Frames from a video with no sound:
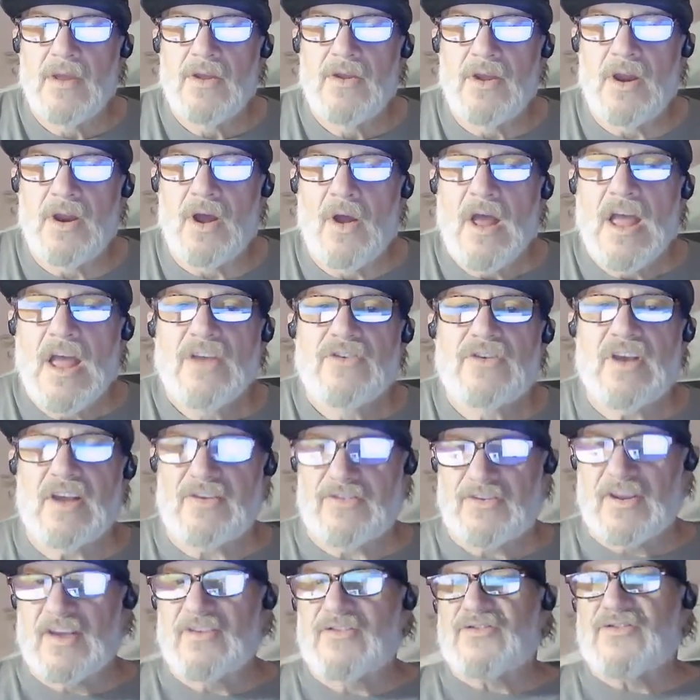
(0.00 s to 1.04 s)
You know,
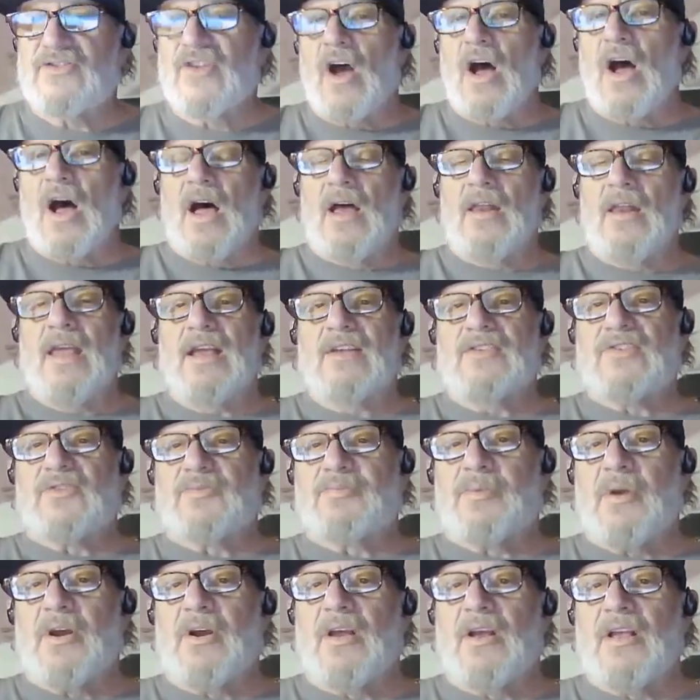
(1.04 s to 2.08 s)
just as John
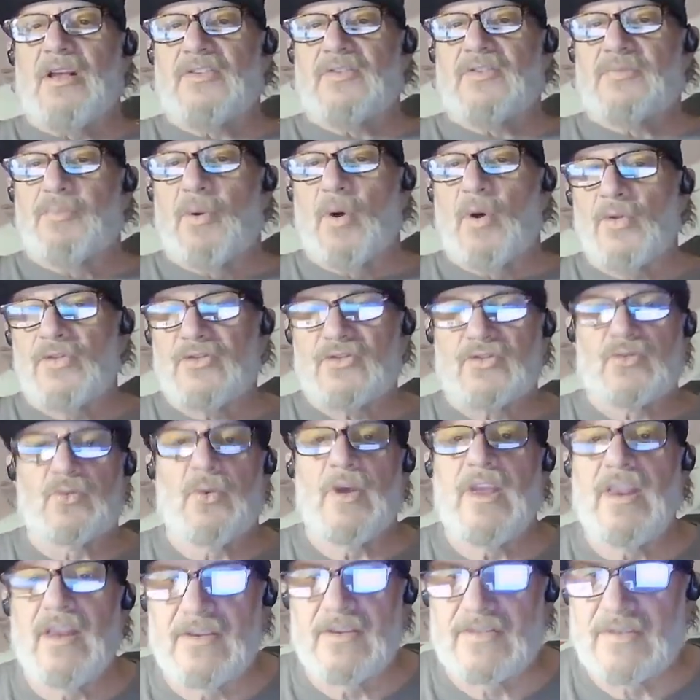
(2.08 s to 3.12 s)
experienced both
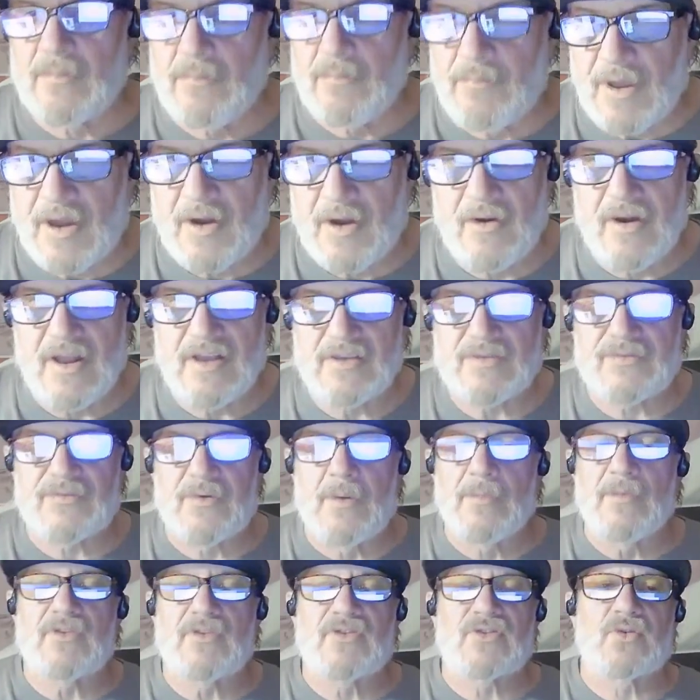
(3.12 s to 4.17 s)
sweetness and bitterness
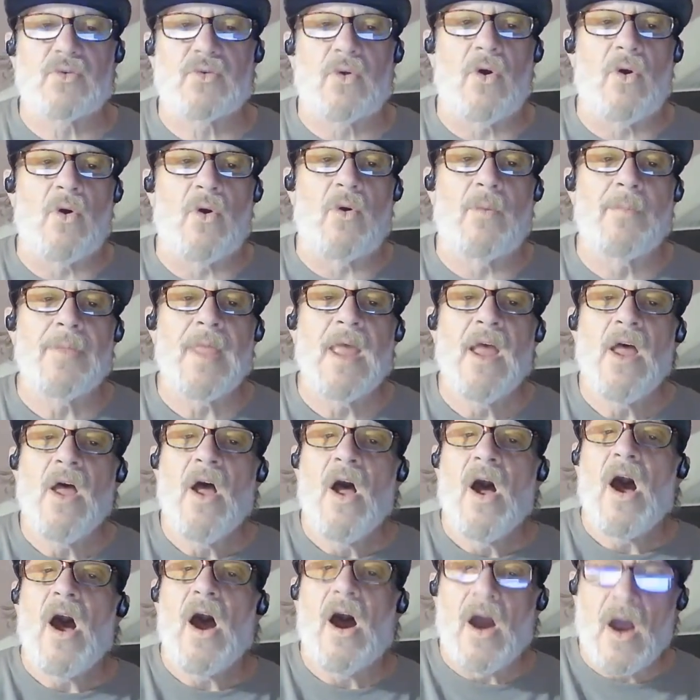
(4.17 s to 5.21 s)
from the scroll
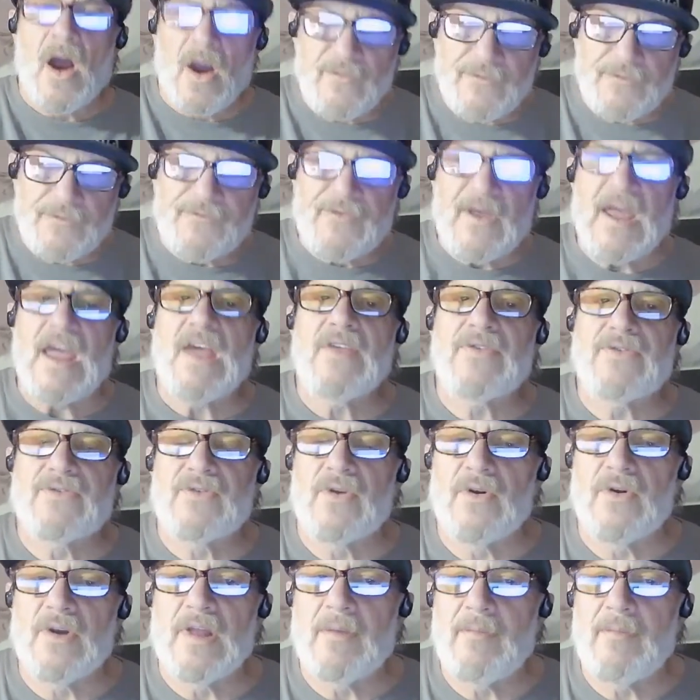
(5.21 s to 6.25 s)
our faith
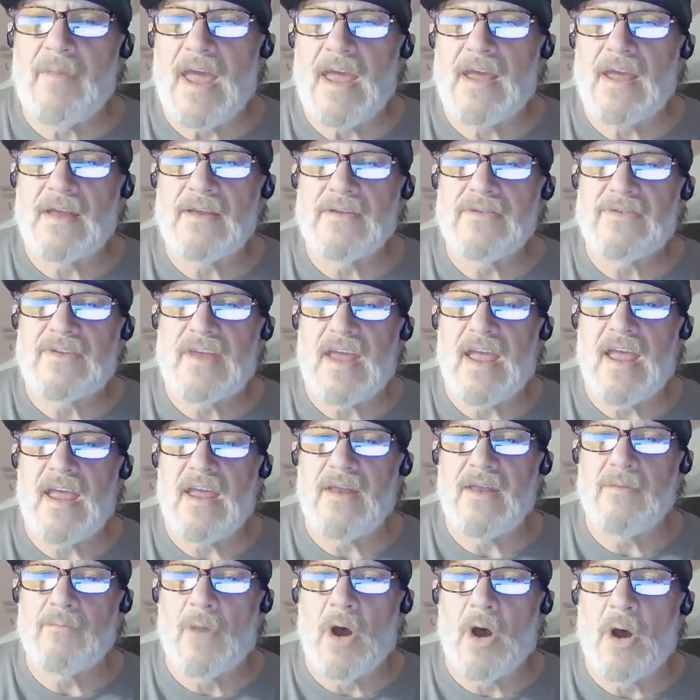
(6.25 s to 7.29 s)
journey may
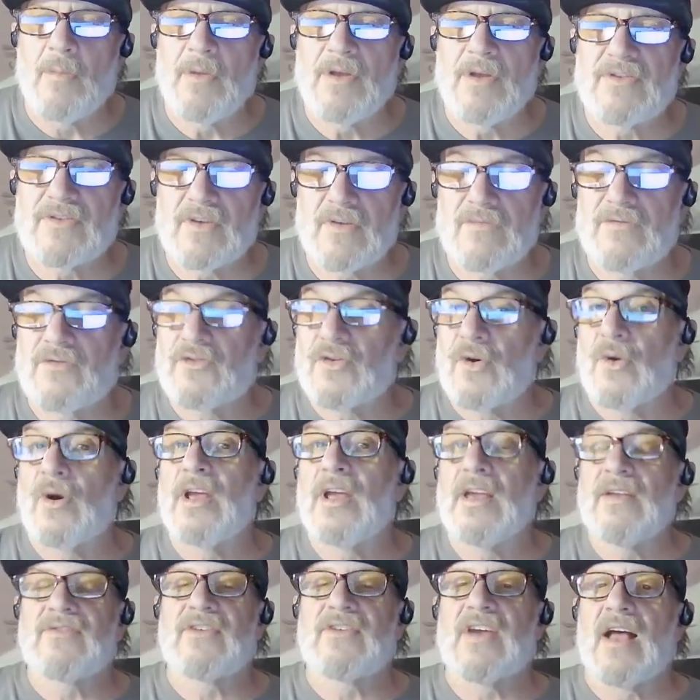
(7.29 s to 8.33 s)
contain moments of
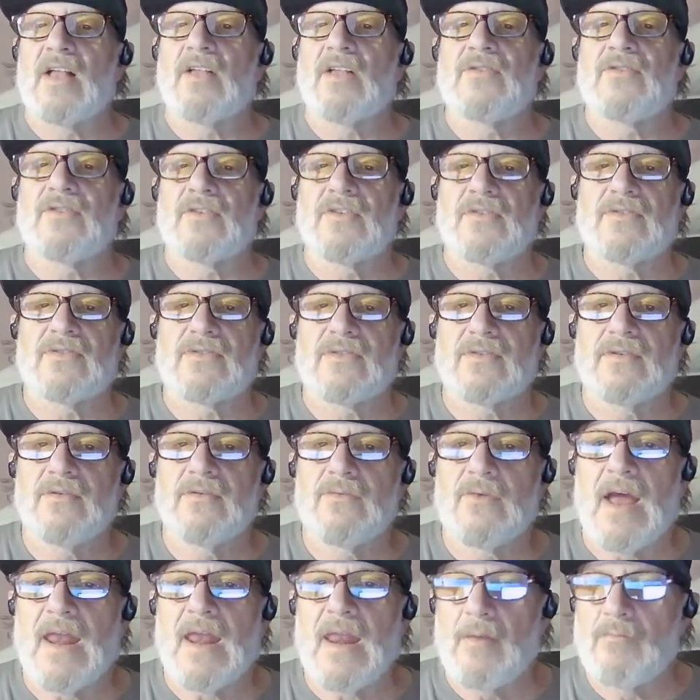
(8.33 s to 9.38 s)
joy and challenges,
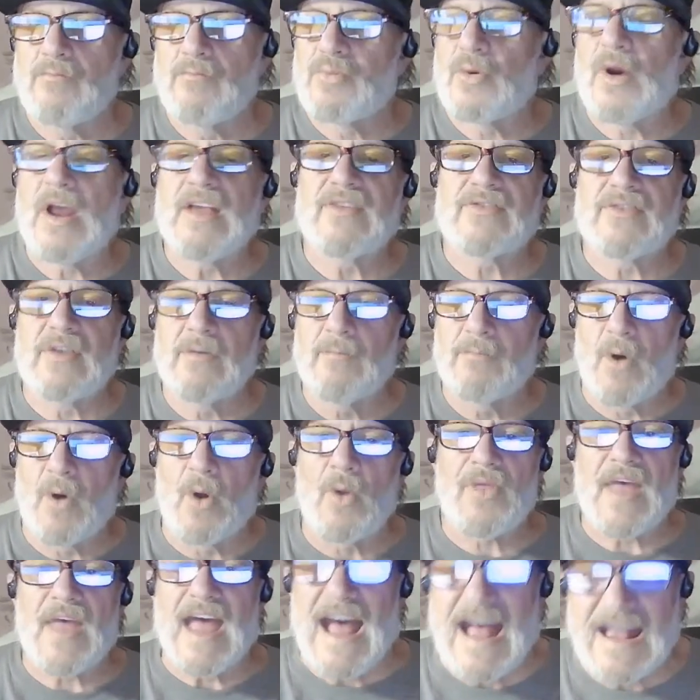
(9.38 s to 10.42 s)
right? Embracing
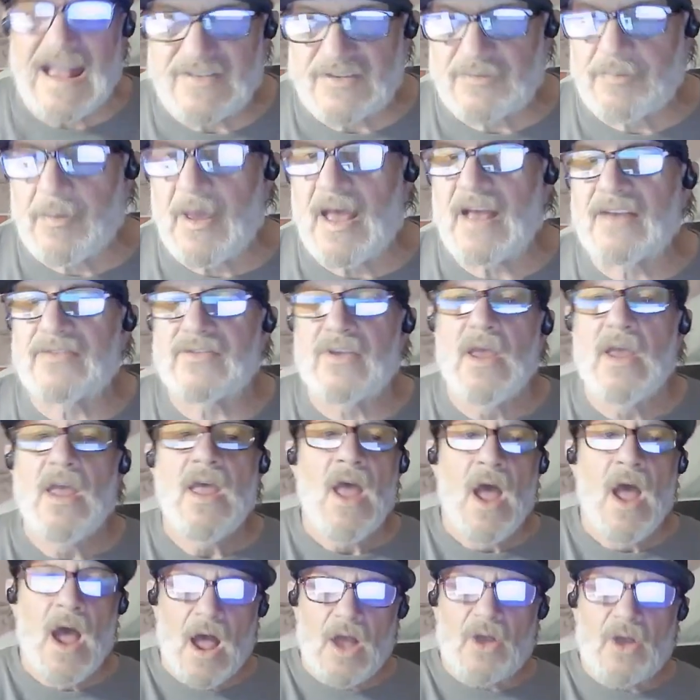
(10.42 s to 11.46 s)
both aspects
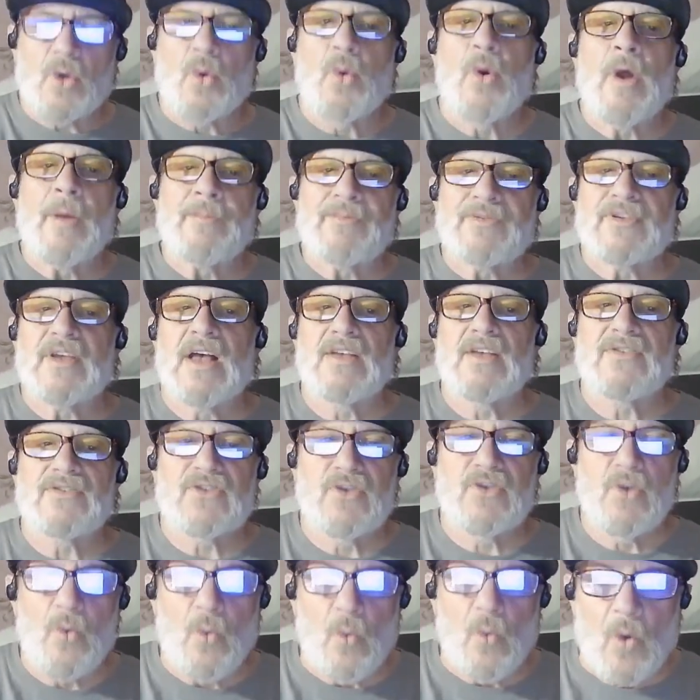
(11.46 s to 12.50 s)
equips us
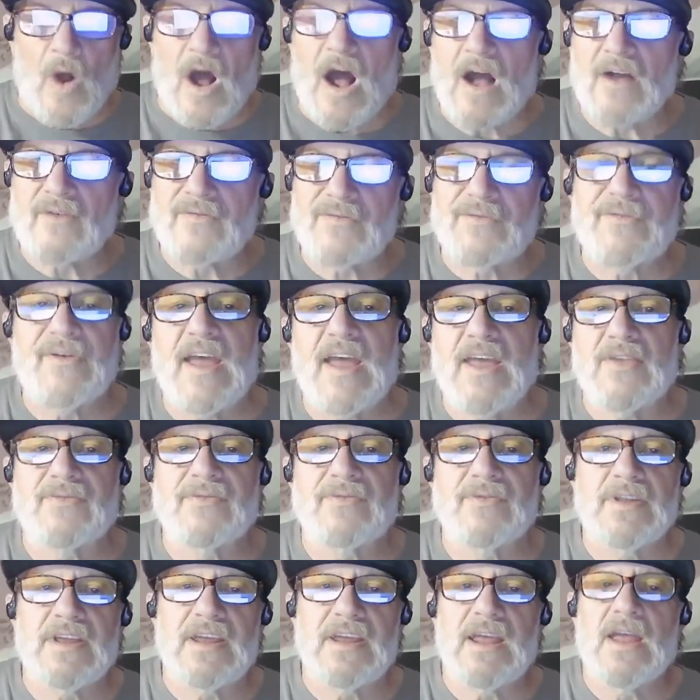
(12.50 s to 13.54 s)
to walk
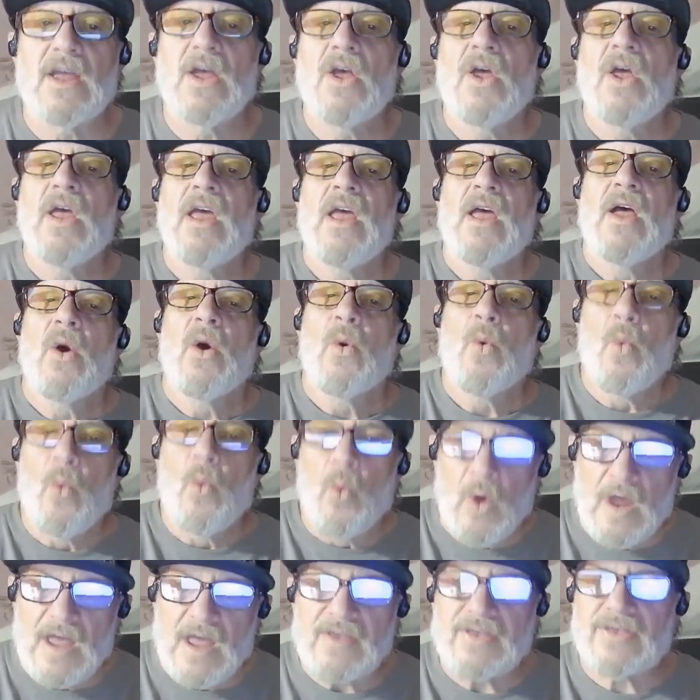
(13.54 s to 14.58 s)
faithfully
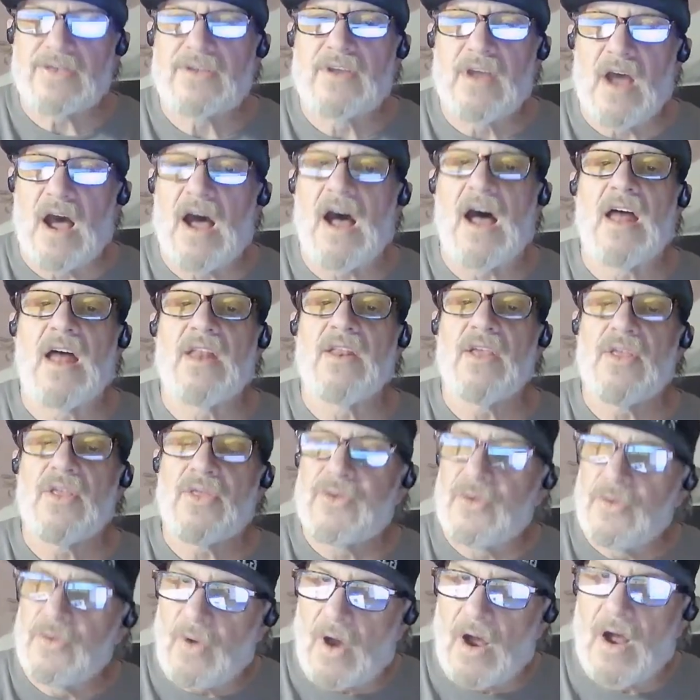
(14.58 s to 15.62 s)
with God
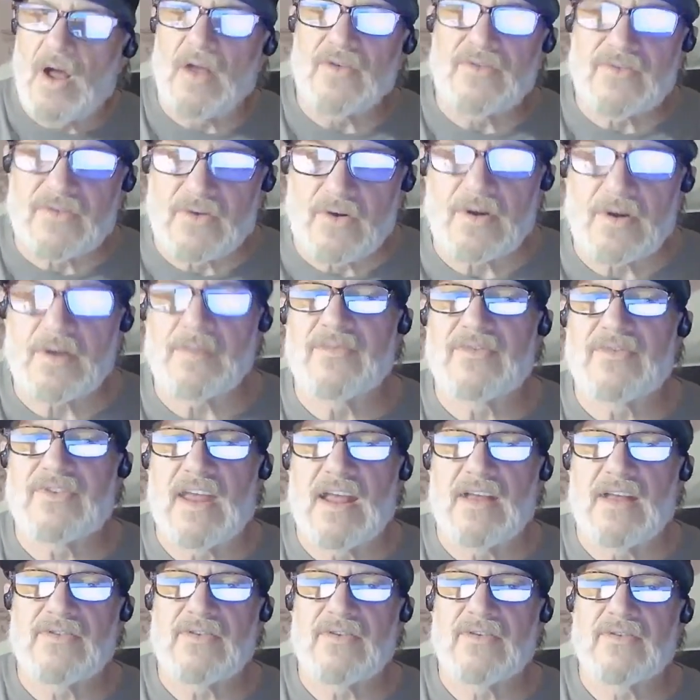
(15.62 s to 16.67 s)
through all
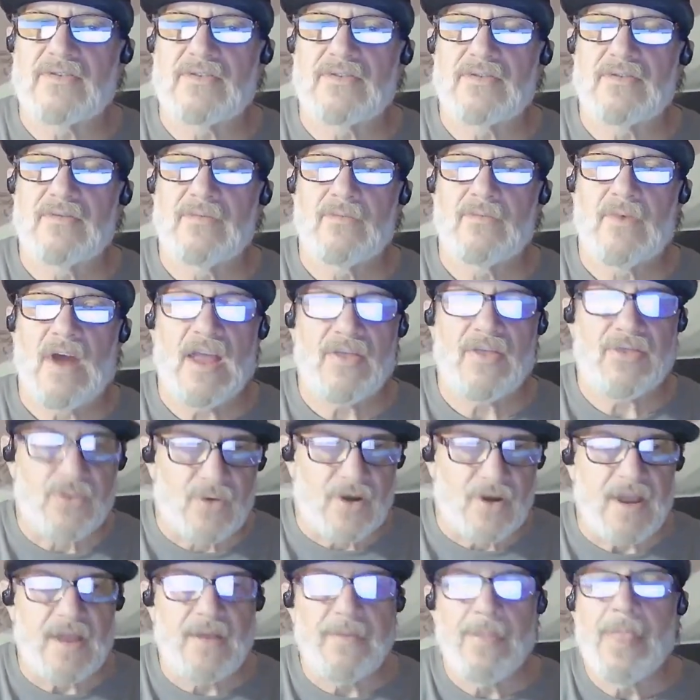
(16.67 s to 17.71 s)
circumstances, right?
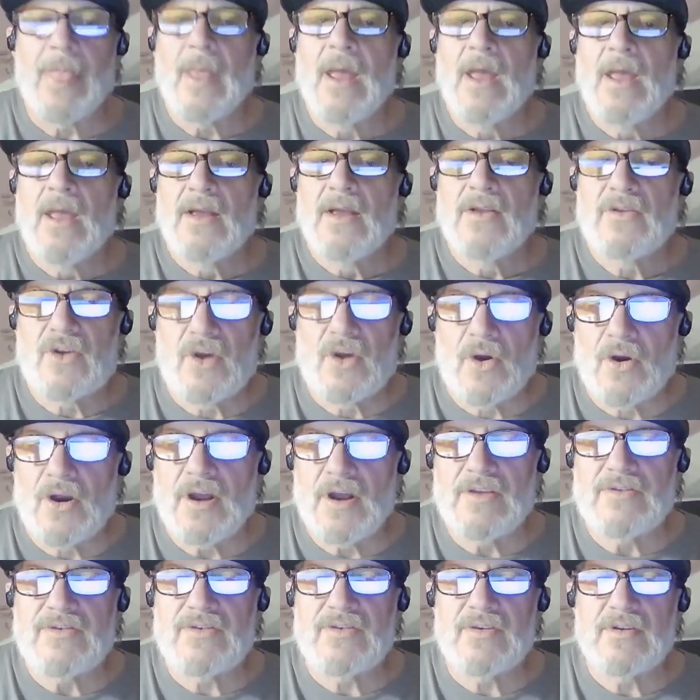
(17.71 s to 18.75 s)
Three,
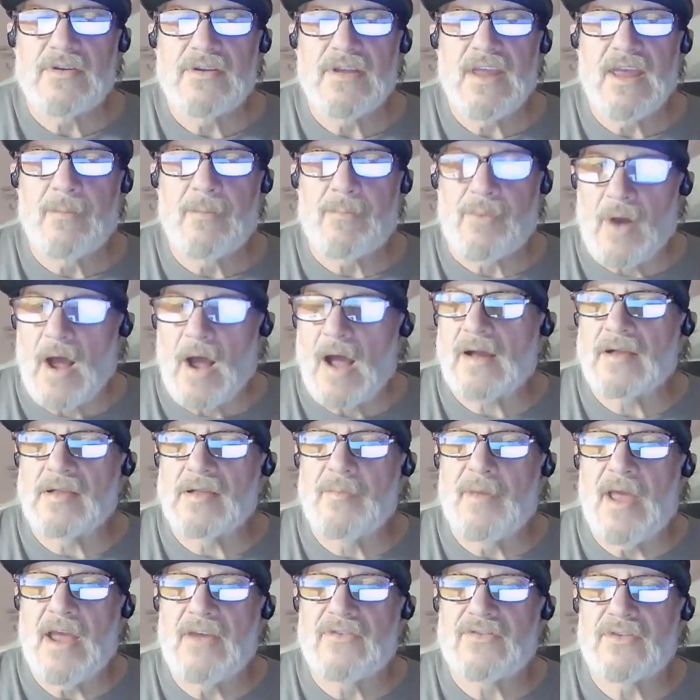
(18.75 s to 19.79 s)
courage and
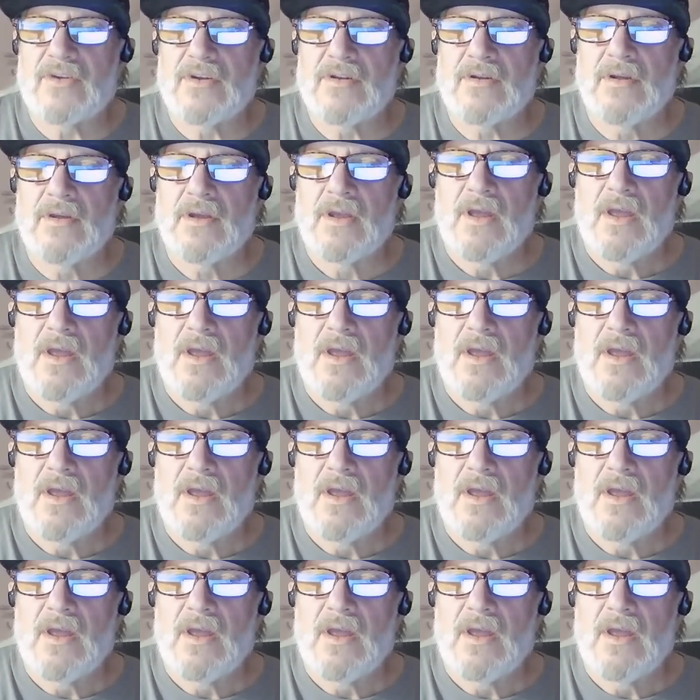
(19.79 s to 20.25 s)
proclamation.